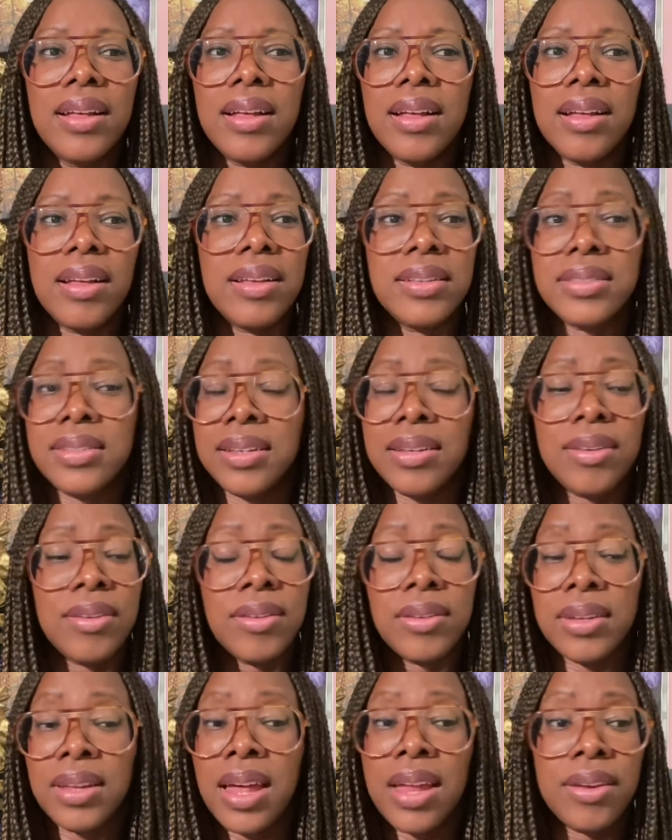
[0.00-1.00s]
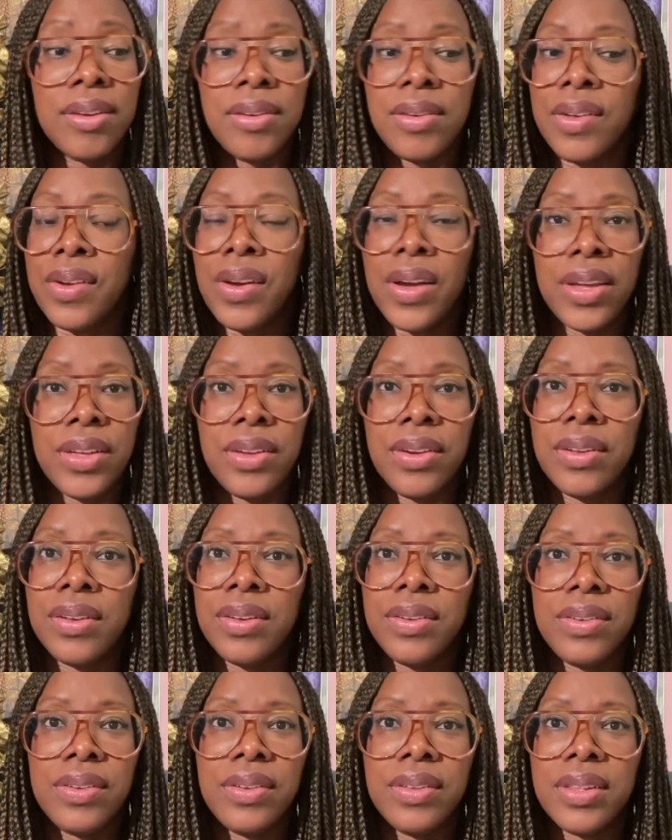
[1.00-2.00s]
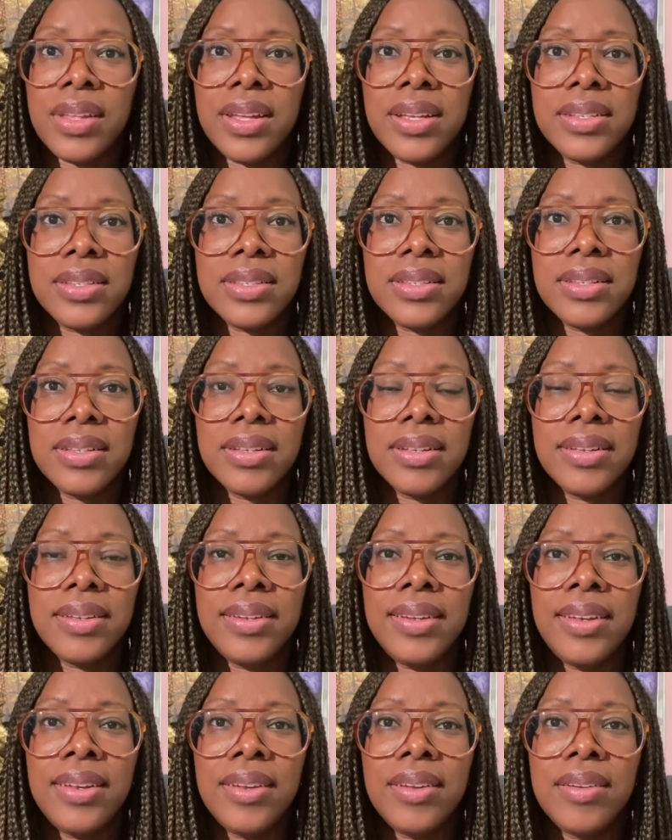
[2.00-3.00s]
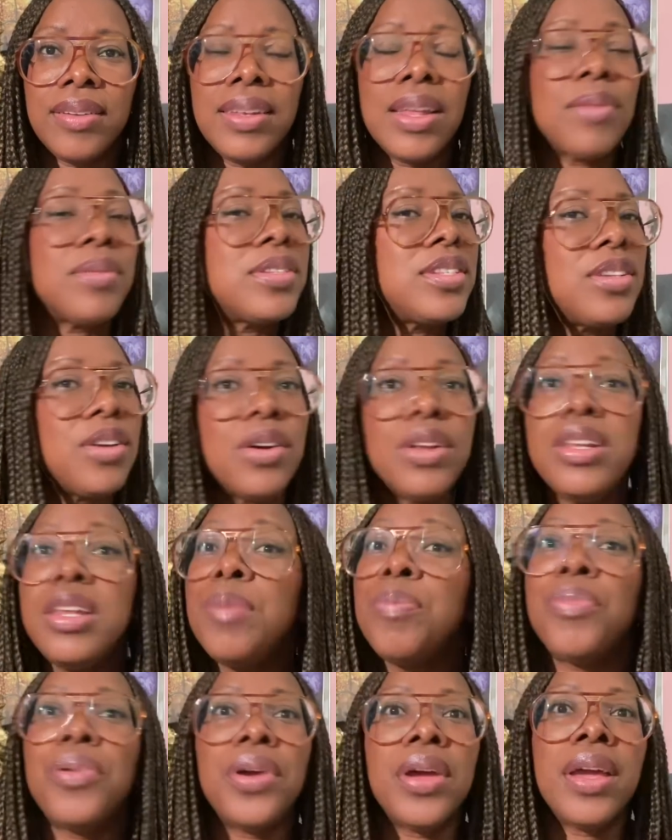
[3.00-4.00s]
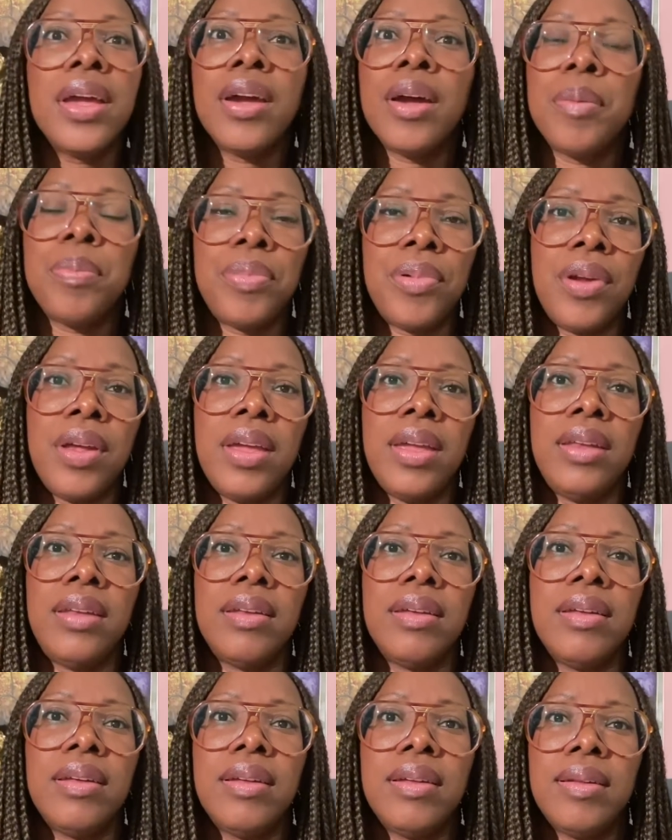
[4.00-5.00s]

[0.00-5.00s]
I said, Lord, I don't know how you're going to do this. You know, that was the only prayer I prayed.